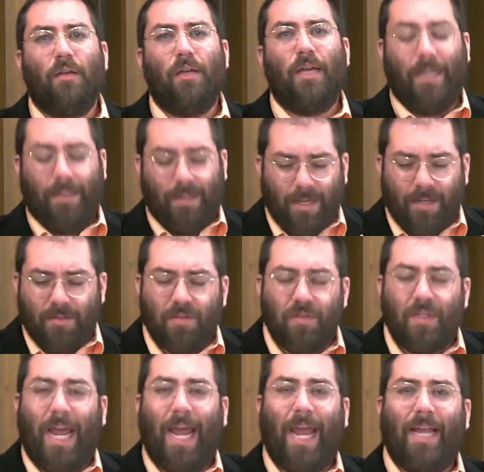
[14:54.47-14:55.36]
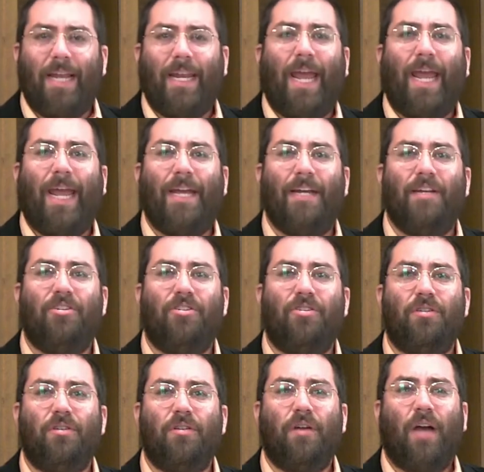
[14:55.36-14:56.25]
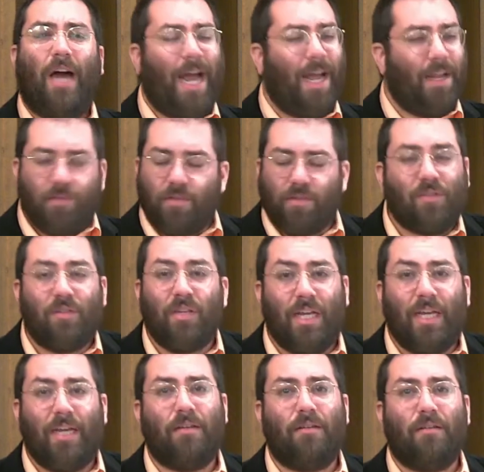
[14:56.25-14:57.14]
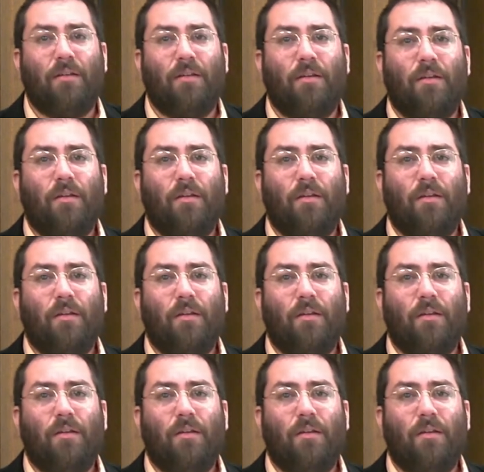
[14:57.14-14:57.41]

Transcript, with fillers: in this day and age, I see it